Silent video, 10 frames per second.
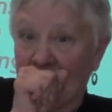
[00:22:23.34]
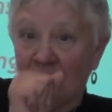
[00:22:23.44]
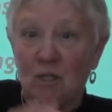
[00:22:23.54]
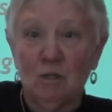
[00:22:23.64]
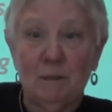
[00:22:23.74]

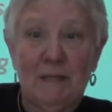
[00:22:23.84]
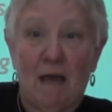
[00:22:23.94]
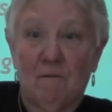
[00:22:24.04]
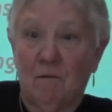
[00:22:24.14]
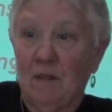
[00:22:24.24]
excuse me,
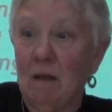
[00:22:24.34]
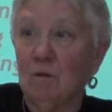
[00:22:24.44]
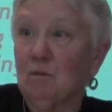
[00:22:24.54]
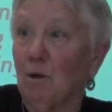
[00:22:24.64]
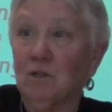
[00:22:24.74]
that for them
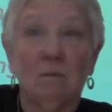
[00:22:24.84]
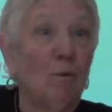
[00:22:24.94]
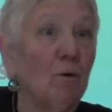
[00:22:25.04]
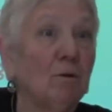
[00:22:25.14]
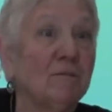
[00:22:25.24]
was most
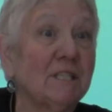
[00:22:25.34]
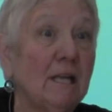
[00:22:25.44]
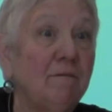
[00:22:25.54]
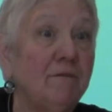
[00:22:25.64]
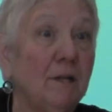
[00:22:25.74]
important was
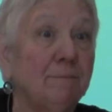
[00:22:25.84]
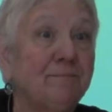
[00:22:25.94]
safety.